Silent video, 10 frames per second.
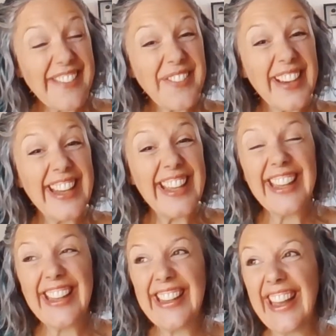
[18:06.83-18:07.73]
It
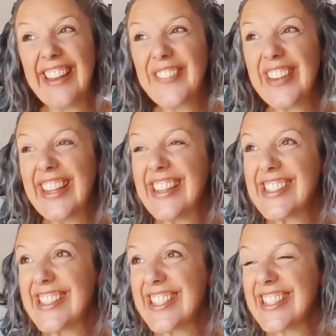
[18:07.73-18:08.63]
really
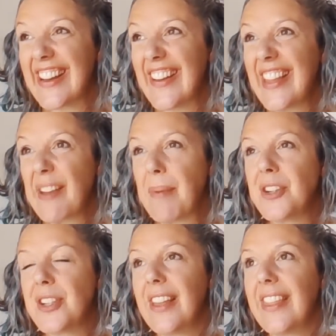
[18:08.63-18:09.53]
is. And just on that,
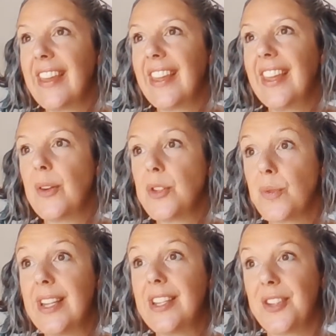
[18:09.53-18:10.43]
Patric, I think,
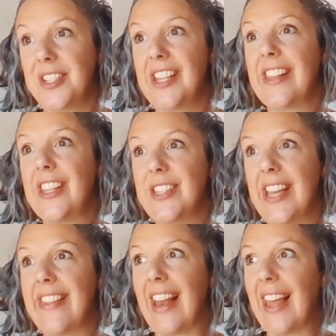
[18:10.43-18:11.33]
it's really interesting that you
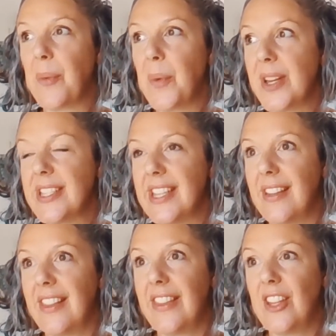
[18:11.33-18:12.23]
say that, like, what is
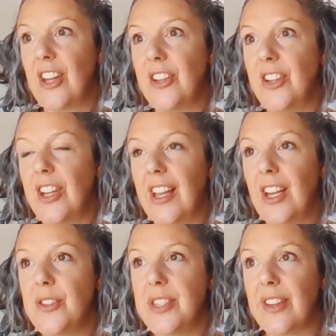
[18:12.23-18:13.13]
it,
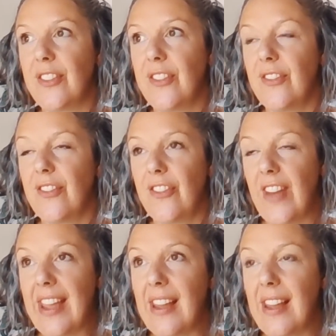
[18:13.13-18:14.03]
losing
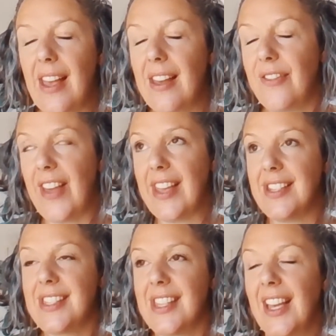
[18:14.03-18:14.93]

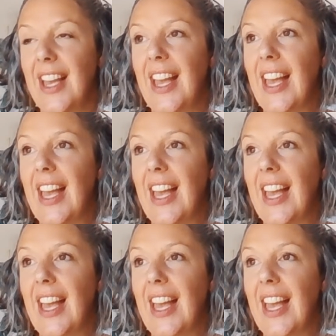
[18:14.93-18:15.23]
face?